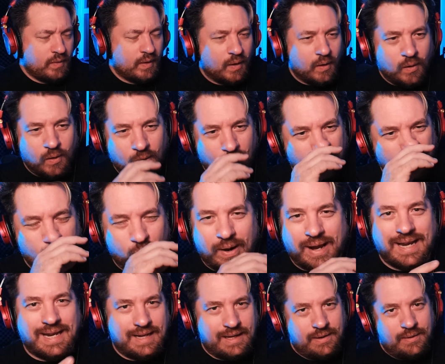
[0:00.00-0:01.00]

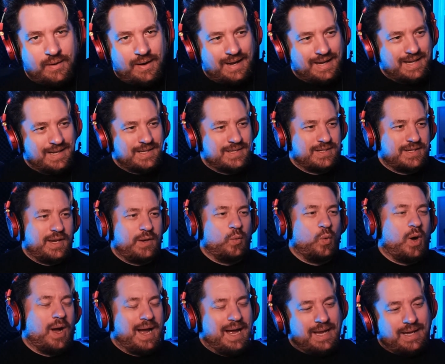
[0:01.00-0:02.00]
Already, I can see
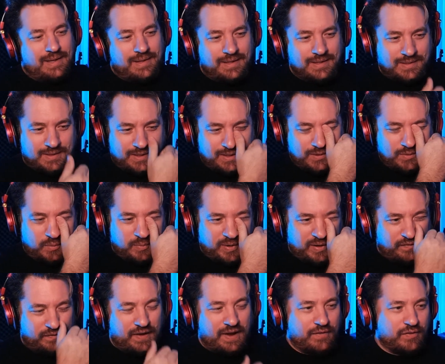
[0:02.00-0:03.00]
why this would be
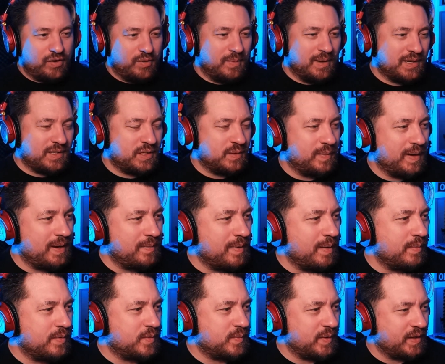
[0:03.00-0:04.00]
a favorite amongst the band
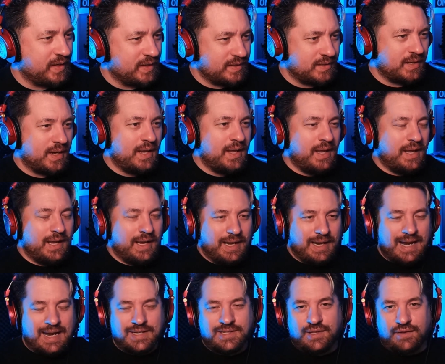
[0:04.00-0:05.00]
members, because it
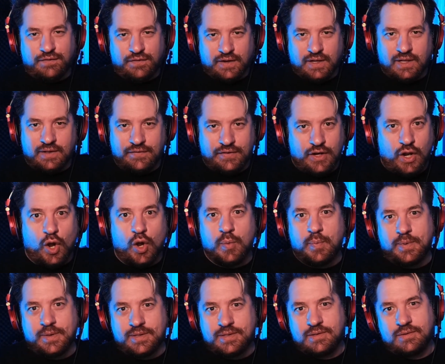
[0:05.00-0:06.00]
has the feel of an
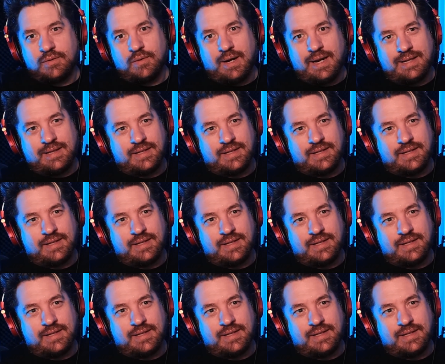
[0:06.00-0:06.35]
opus, right?